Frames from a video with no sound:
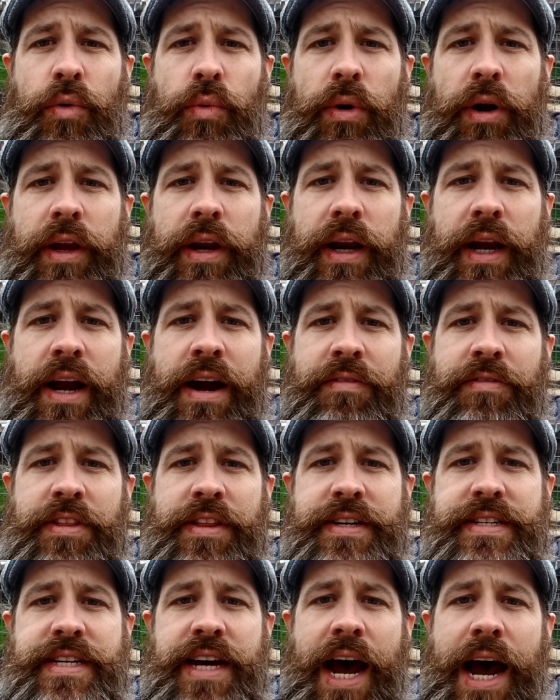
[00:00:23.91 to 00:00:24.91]
we're going to cover
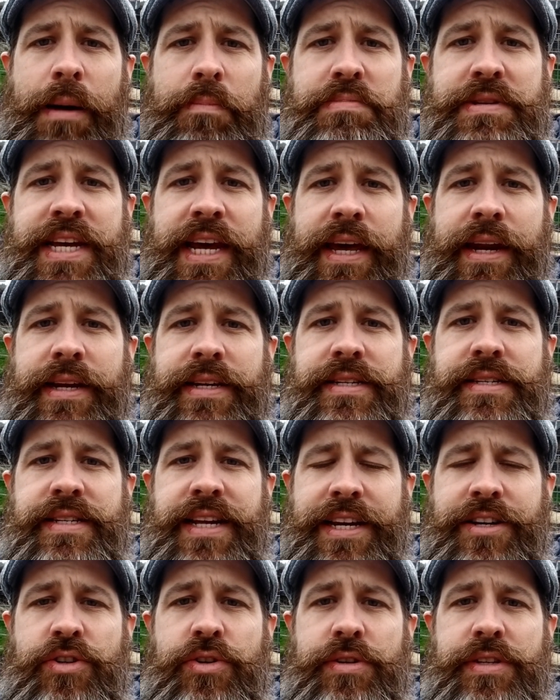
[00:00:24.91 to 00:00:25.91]
the top 10
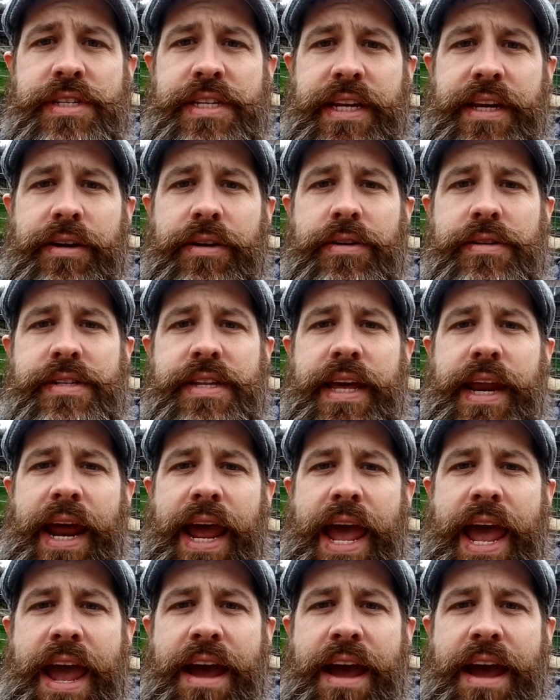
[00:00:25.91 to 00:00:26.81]
essential skills that